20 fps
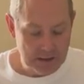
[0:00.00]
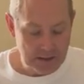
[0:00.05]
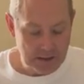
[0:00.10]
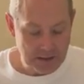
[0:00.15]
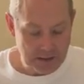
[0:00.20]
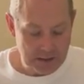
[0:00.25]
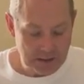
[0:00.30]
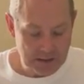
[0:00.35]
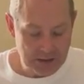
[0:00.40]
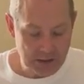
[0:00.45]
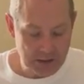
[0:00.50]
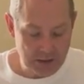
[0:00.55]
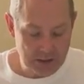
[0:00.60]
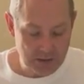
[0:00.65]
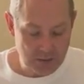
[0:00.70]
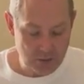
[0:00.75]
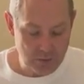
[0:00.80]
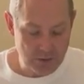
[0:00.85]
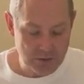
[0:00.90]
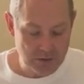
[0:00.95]

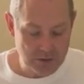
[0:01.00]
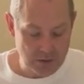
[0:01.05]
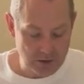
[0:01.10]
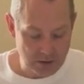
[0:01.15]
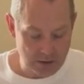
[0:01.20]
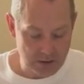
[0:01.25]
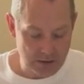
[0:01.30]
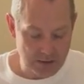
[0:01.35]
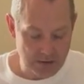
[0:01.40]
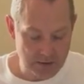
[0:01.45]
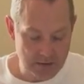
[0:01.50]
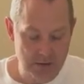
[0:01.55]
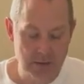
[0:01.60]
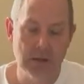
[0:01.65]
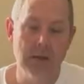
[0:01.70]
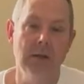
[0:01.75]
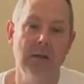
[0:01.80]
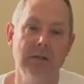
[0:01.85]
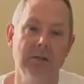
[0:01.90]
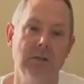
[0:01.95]
Conditioning through
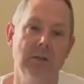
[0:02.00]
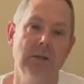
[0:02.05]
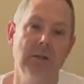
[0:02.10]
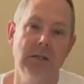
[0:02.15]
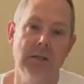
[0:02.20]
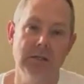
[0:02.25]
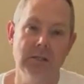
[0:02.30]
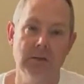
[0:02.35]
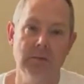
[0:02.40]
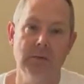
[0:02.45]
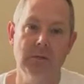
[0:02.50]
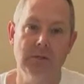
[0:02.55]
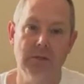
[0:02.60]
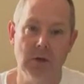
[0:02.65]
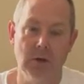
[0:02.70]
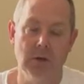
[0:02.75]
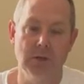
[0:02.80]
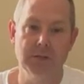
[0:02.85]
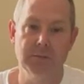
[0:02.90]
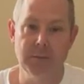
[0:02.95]
endurance. So they did some
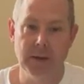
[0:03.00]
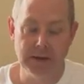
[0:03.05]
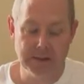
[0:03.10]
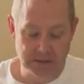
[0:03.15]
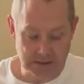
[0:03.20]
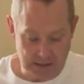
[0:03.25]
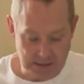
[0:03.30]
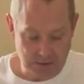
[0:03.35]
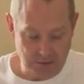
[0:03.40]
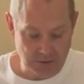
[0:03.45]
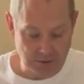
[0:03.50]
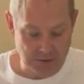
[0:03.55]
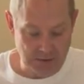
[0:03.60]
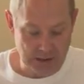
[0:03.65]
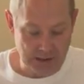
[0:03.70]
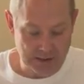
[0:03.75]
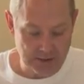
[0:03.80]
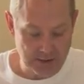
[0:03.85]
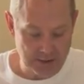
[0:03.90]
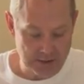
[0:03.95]
endurance-based
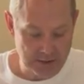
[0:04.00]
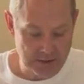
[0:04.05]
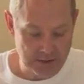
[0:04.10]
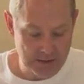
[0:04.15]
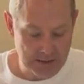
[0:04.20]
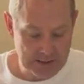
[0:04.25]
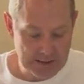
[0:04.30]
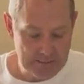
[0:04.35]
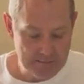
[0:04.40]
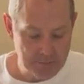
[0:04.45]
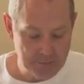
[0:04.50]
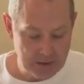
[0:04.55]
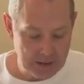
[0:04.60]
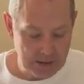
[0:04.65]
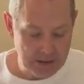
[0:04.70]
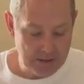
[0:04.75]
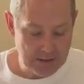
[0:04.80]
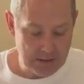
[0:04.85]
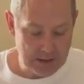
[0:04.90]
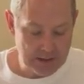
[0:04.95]
exercises.
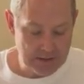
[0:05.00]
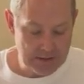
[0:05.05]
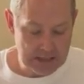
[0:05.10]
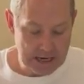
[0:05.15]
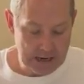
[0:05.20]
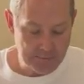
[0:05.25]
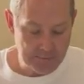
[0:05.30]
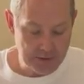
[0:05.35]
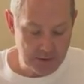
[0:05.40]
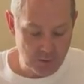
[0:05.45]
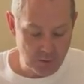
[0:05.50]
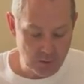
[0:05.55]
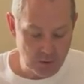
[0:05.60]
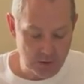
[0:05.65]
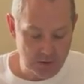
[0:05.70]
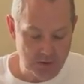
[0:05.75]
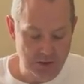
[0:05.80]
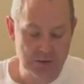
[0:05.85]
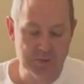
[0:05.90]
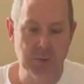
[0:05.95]
And then adapting
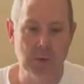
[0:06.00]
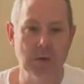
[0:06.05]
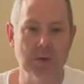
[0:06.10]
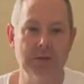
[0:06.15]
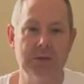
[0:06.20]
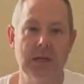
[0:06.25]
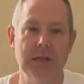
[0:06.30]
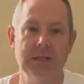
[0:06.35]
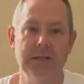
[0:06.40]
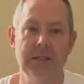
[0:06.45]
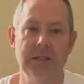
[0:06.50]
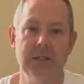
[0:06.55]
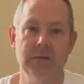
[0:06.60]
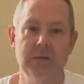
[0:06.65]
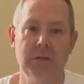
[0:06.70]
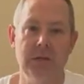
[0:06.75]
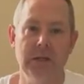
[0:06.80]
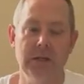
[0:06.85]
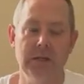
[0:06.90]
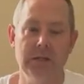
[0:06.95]
work and sports
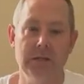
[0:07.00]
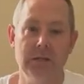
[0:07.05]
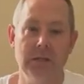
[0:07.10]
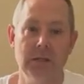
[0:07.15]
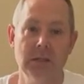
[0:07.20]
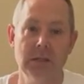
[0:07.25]
activities